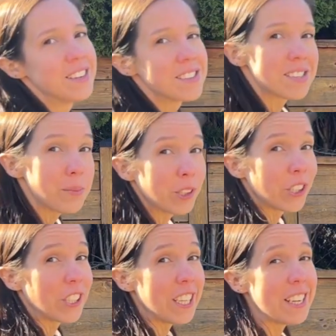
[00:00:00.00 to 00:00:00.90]

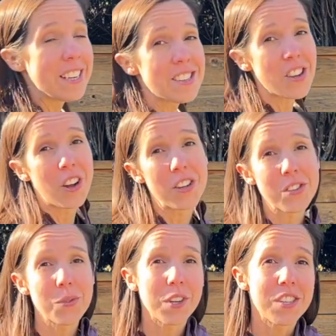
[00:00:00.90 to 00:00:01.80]
Similarly, it's
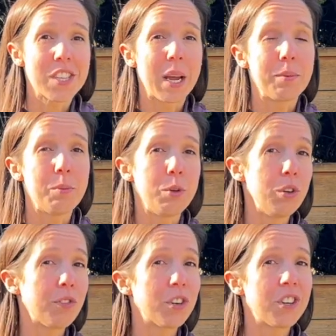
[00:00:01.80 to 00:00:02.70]
also a good time to
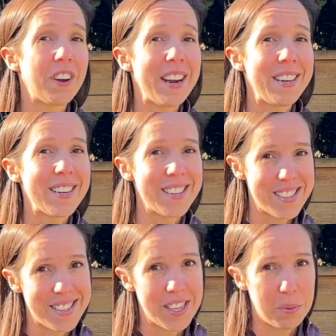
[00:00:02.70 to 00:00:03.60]
move or divide
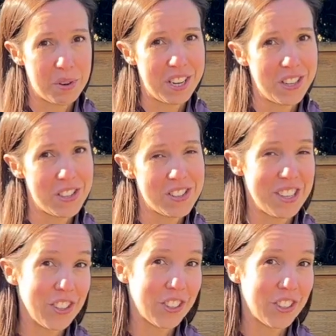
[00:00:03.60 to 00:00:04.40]
existing perennials in your